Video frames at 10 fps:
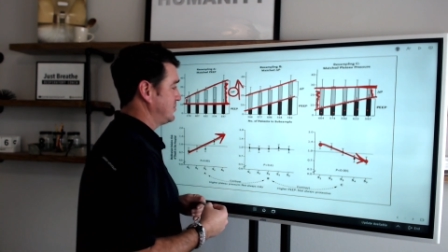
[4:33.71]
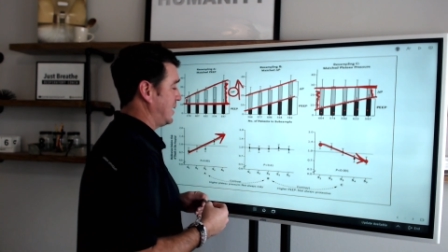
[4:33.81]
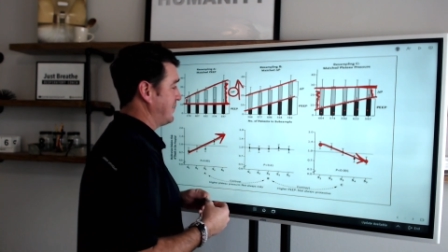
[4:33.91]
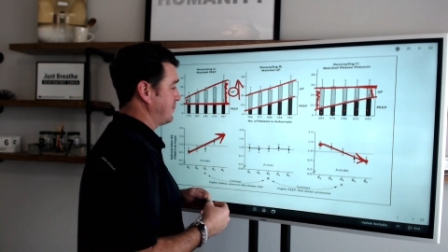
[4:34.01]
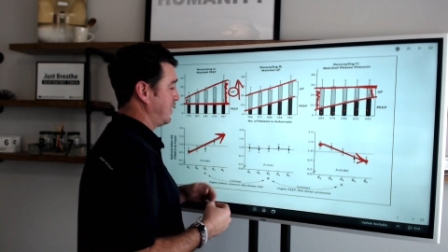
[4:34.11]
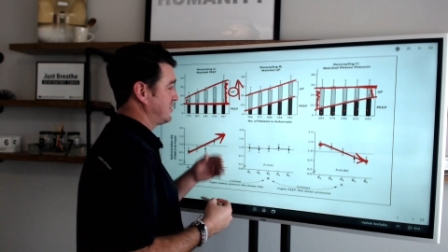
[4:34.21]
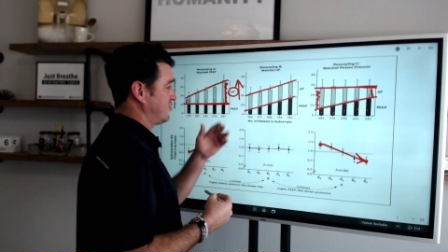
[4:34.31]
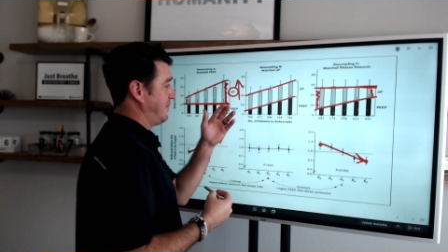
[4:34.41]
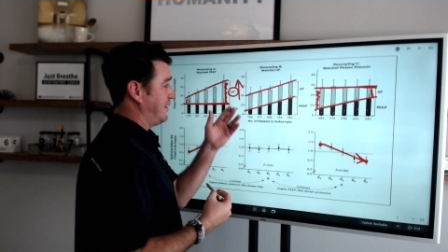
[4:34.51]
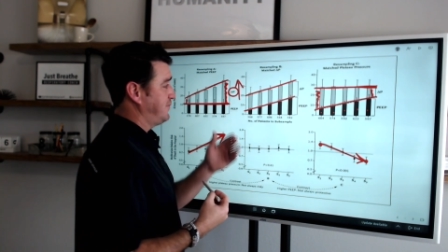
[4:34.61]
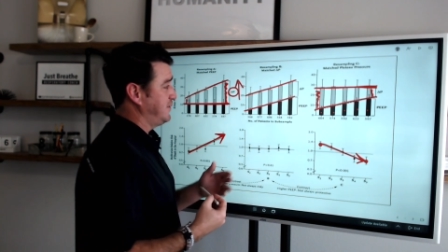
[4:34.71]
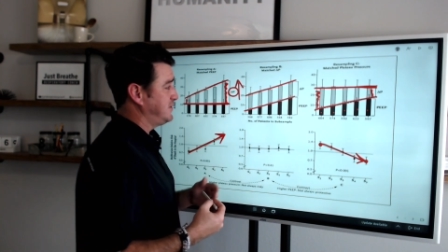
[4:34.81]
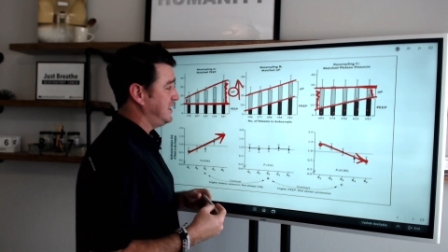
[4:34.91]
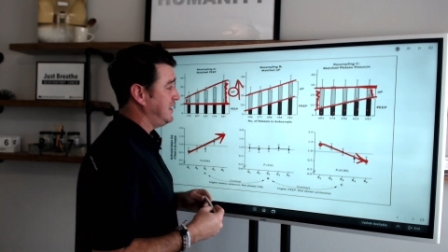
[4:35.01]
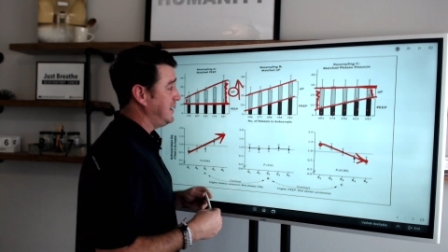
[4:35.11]
driving pressure of about
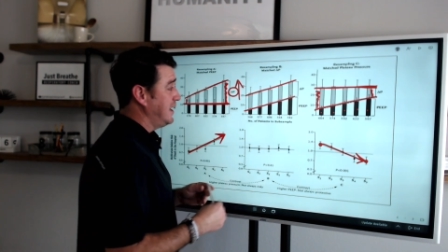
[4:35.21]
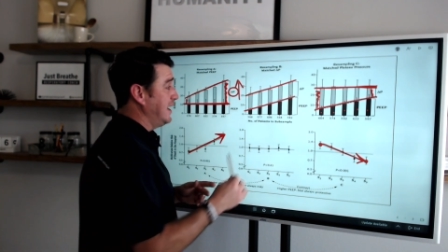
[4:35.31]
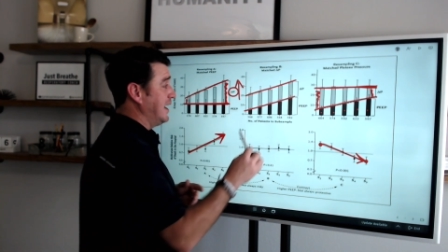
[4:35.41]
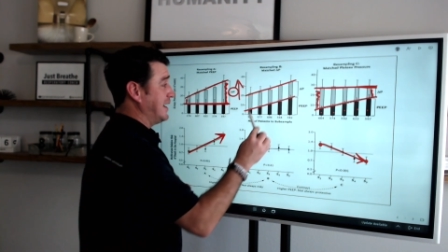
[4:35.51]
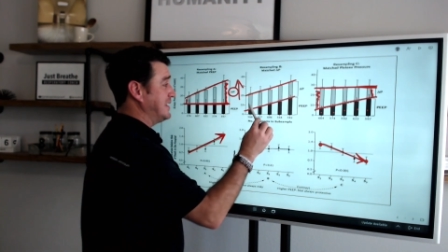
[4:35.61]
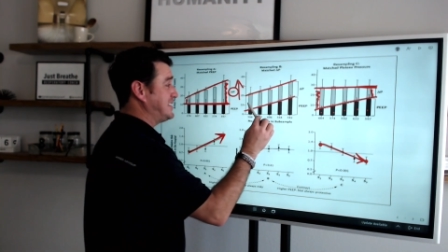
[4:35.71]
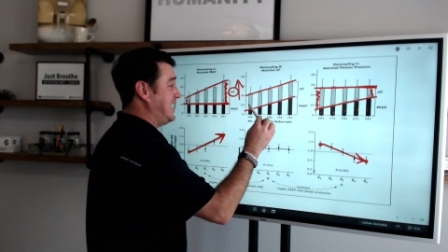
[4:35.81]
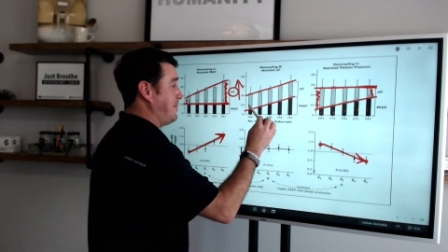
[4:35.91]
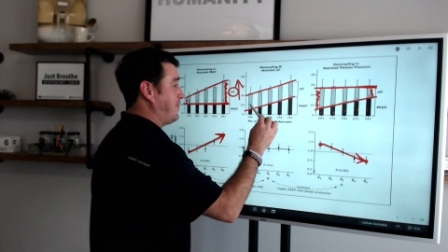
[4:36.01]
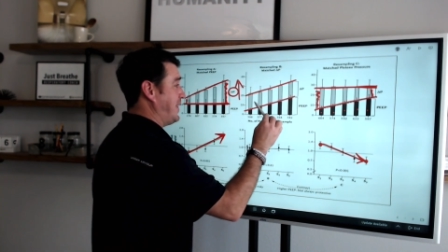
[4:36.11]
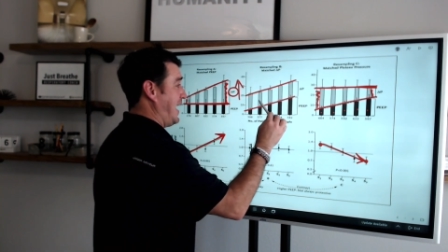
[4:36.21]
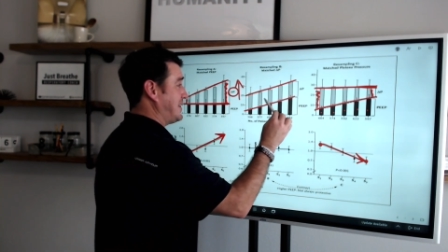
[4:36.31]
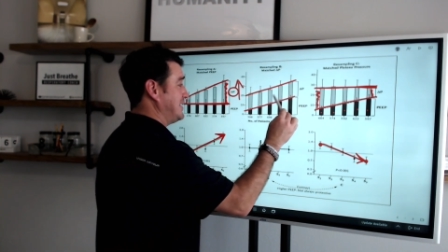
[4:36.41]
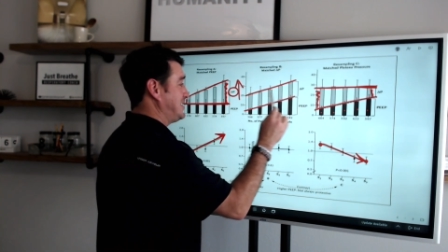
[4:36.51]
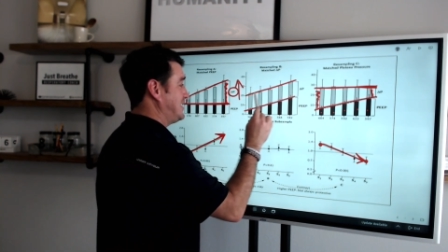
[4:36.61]
15. Let's keep
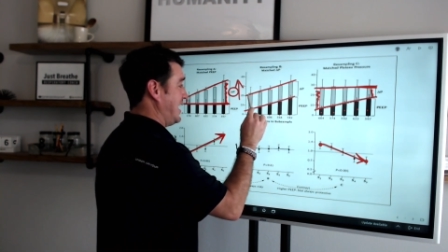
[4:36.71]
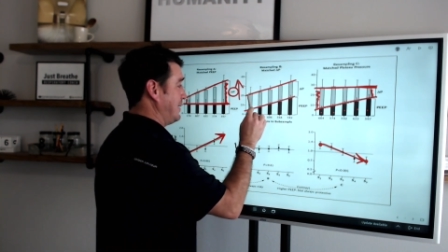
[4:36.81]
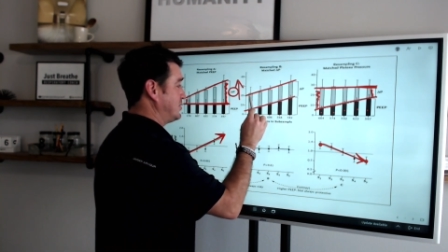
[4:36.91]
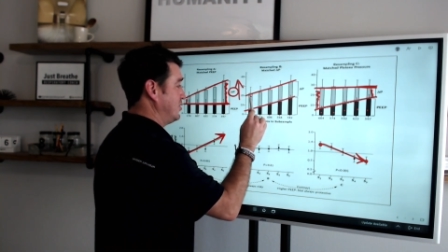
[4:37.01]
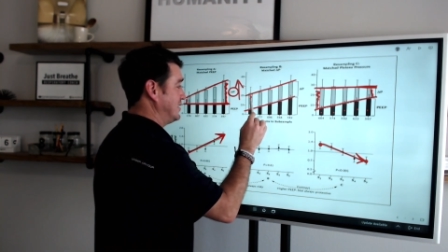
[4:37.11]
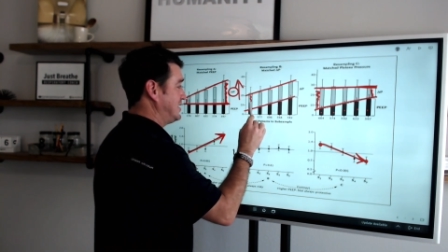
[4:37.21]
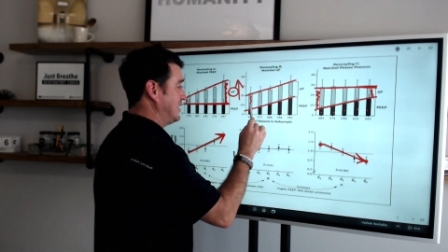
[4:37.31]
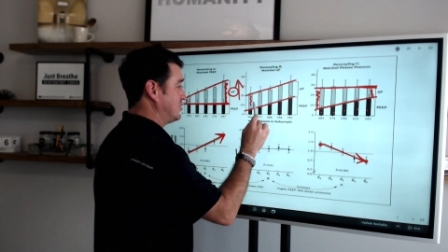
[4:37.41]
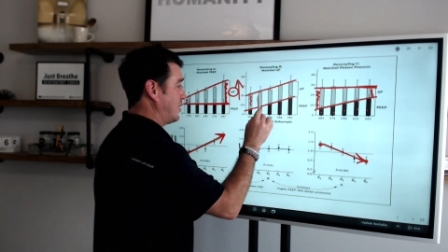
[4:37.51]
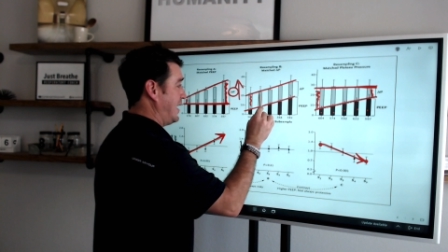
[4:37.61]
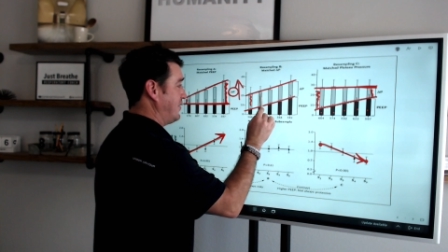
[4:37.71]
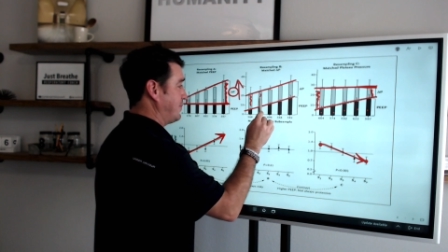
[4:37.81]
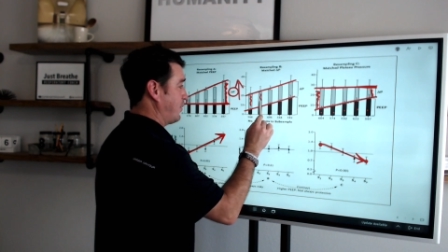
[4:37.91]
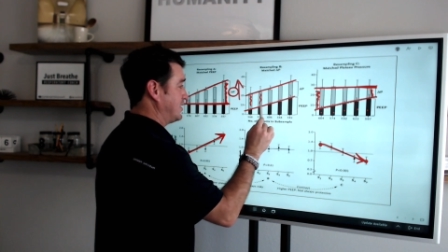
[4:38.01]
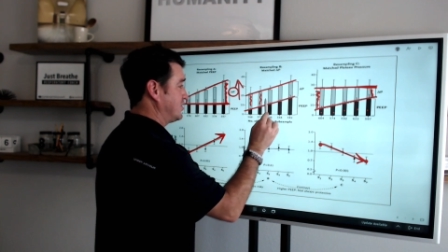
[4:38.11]
that the same. So you can see the
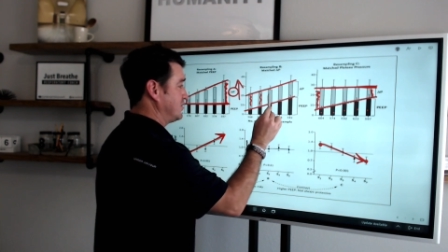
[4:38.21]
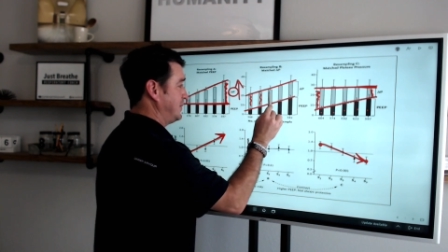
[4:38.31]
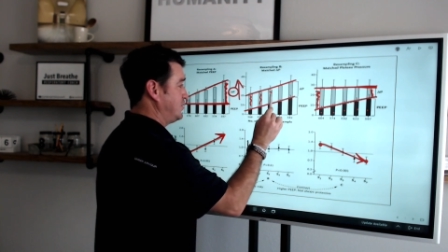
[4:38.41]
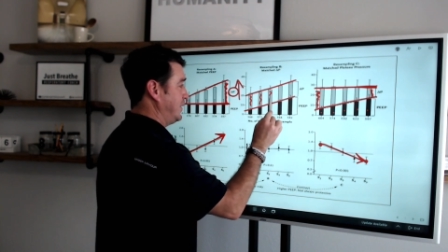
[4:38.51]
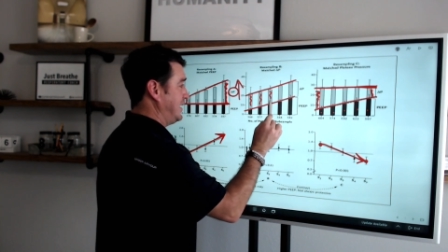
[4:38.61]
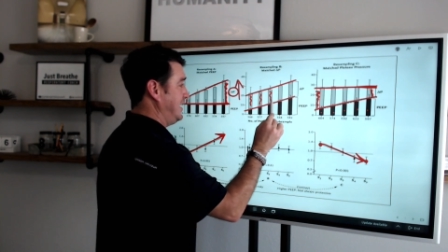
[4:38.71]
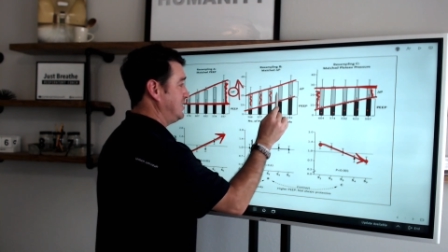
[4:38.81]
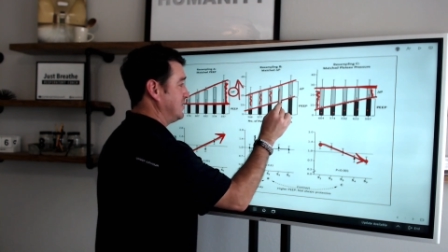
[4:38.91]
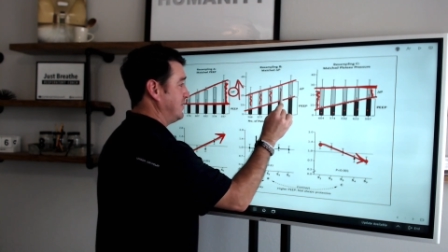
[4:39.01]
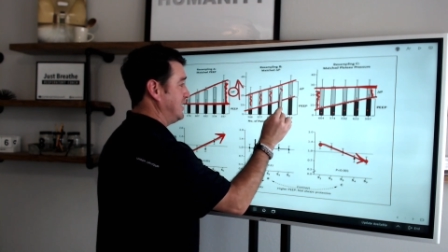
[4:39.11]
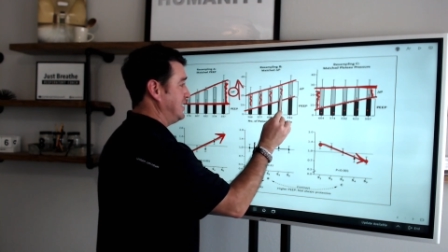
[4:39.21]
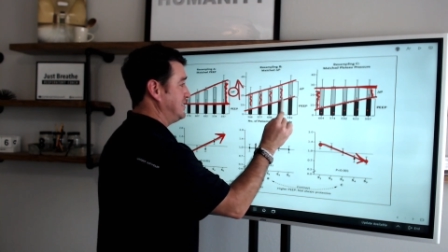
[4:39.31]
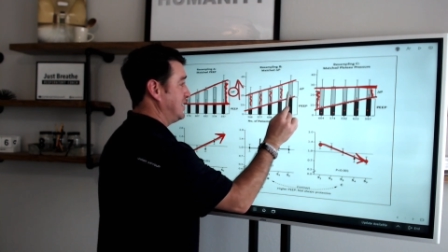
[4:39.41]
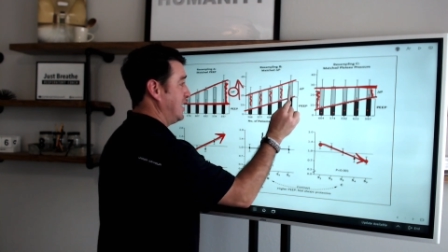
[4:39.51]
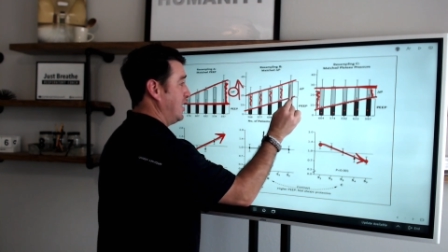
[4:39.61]
driving pressures between each of
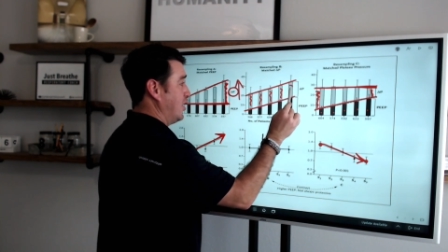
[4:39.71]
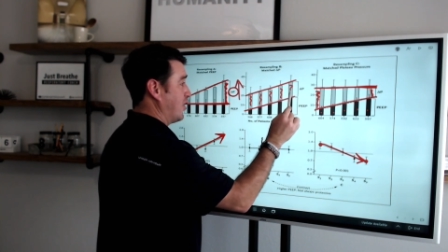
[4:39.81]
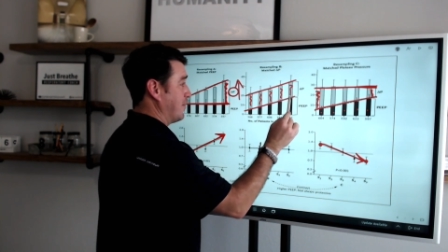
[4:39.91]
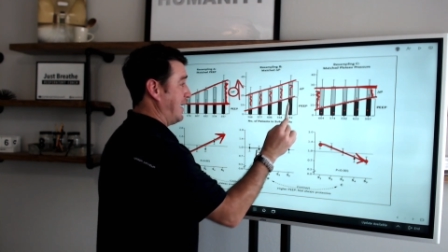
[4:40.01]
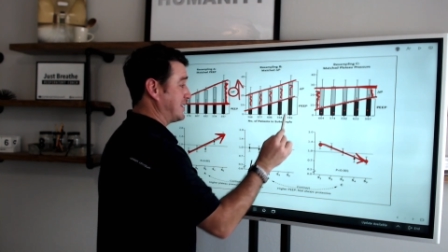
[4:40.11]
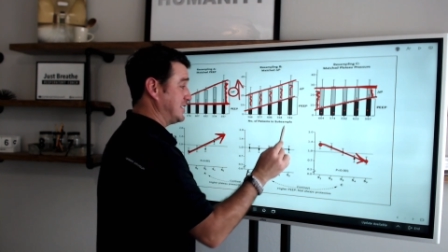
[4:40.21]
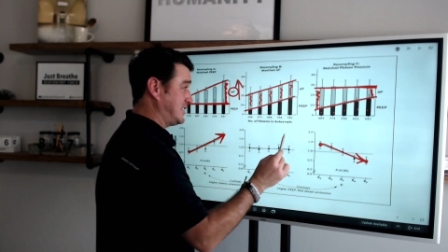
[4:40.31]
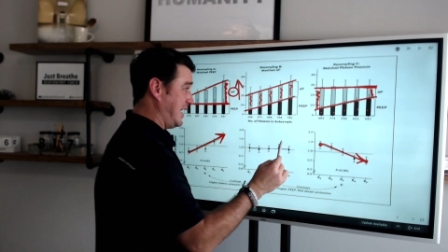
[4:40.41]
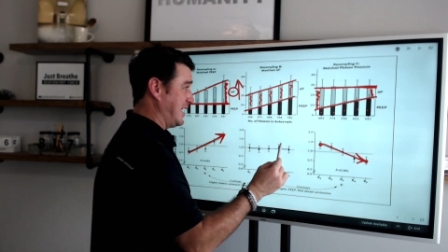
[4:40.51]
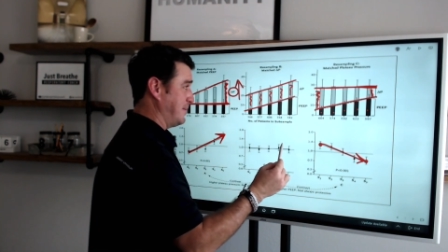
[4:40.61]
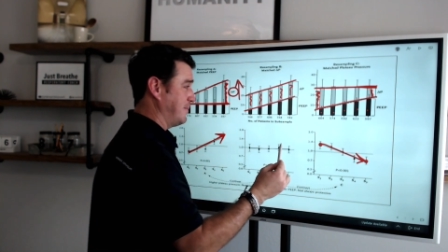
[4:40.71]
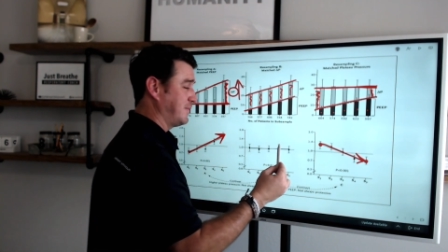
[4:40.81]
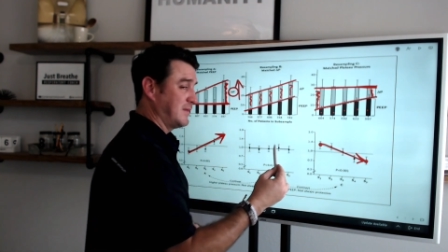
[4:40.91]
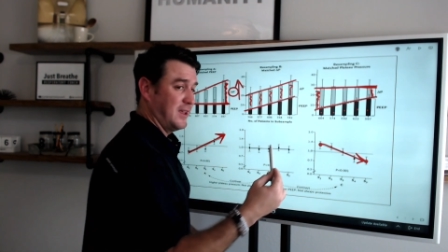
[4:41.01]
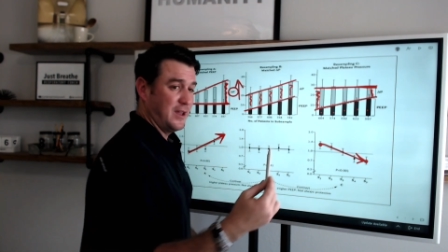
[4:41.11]
these are about the same.
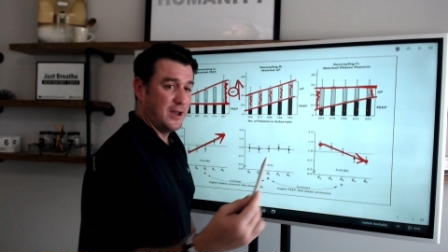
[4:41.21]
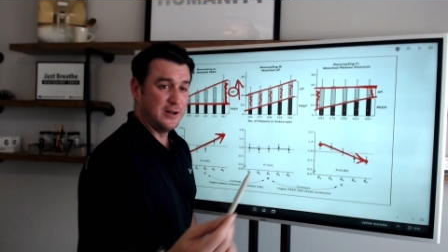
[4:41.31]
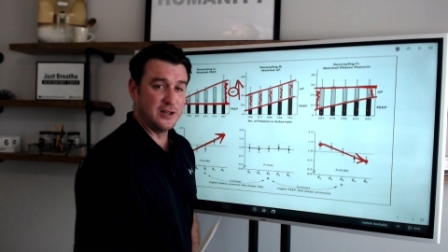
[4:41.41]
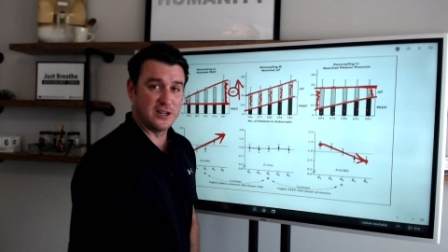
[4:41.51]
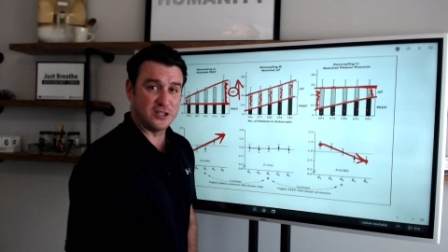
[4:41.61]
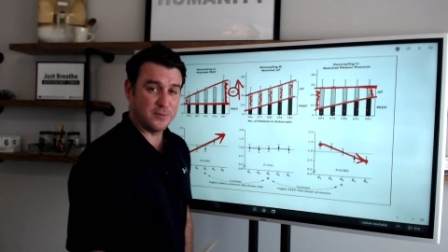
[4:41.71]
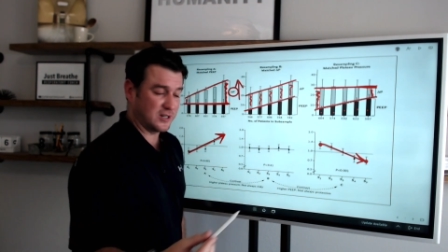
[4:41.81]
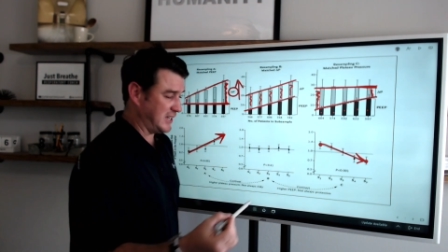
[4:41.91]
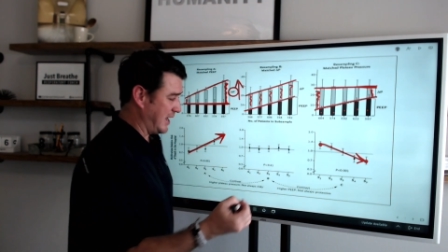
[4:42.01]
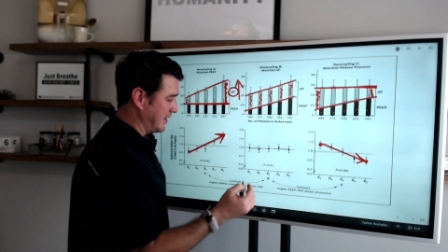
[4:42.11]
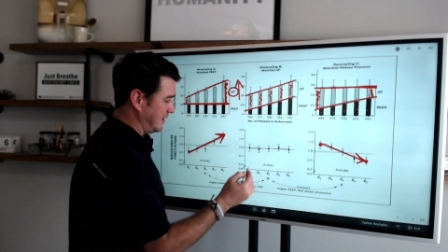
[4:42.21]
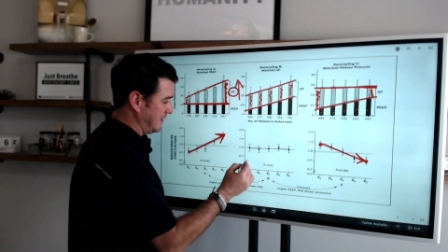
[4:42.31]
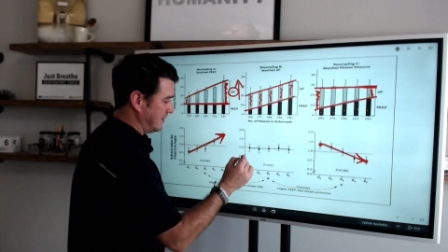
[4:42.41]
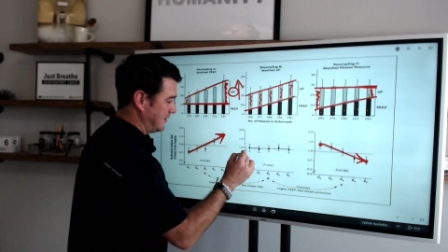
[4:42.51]
Look at the mortality.